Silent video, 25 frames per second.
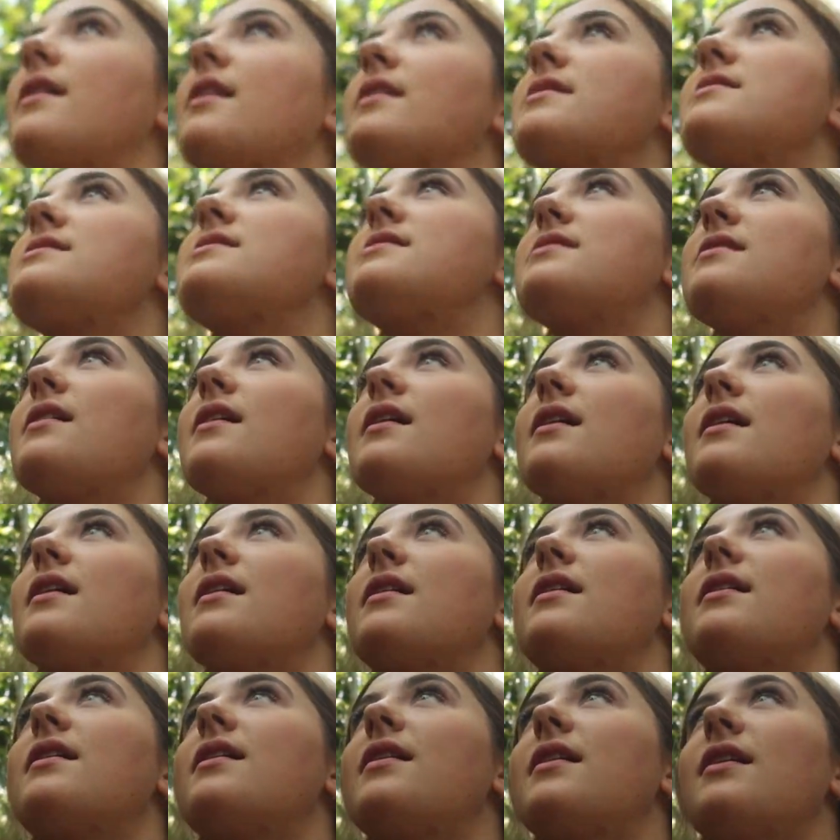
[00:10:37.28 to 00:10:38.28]
there and stare.
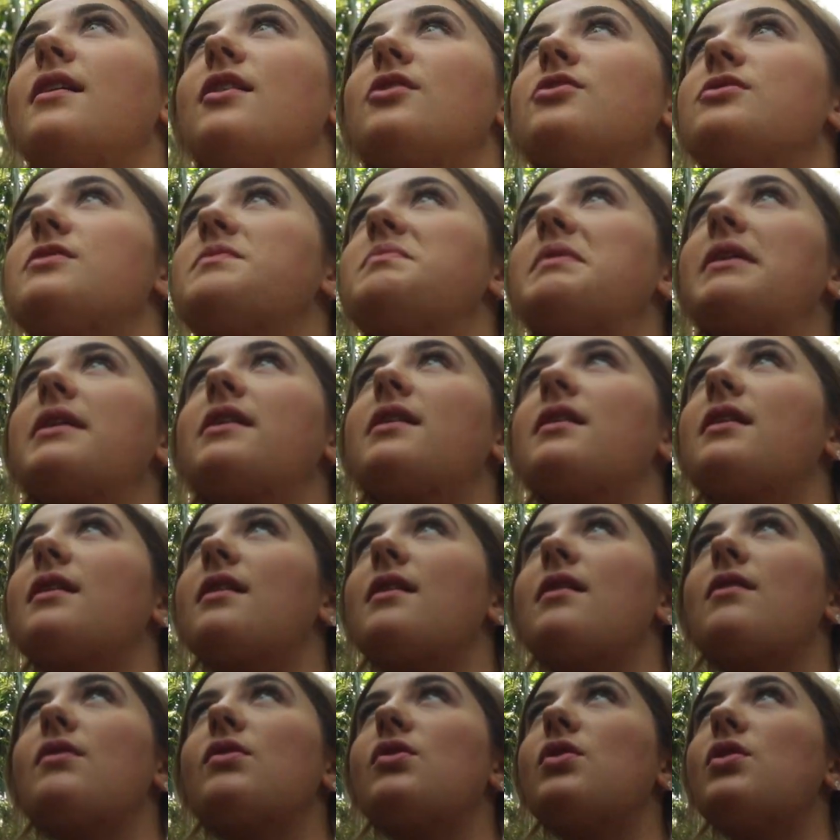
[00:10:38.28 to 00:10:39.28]
Just like,
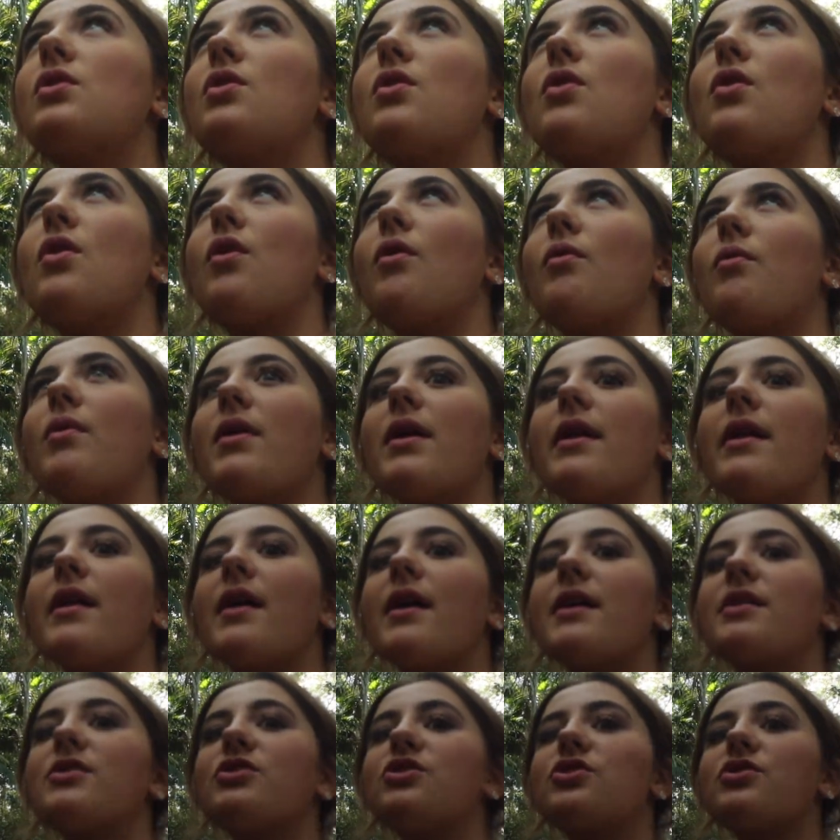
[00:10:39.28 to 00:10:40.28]
what a
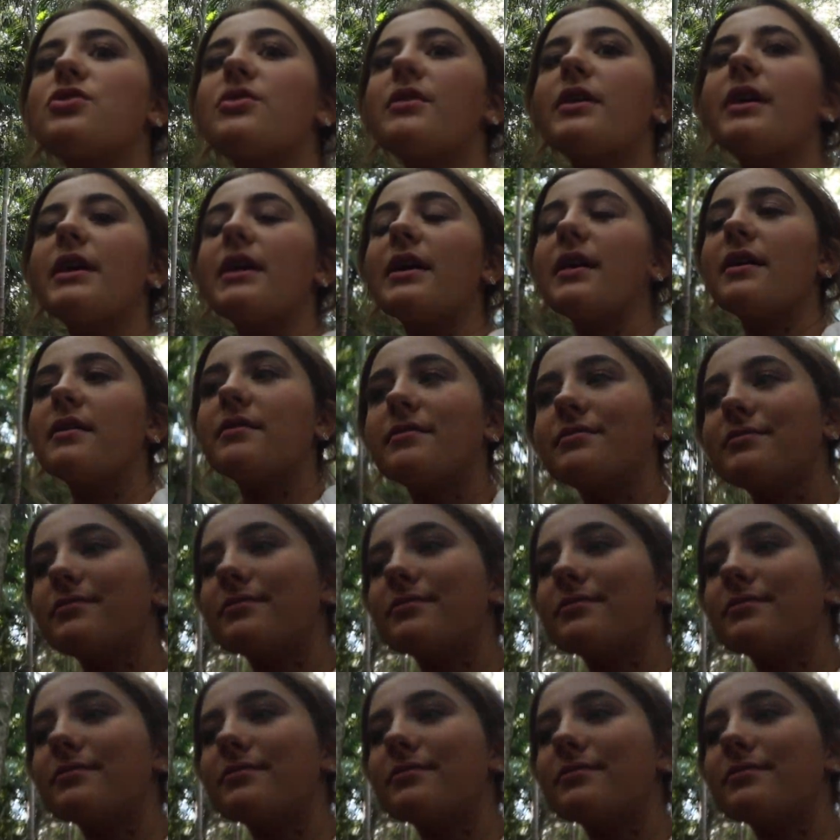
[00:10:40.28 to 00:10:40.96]
nice tree.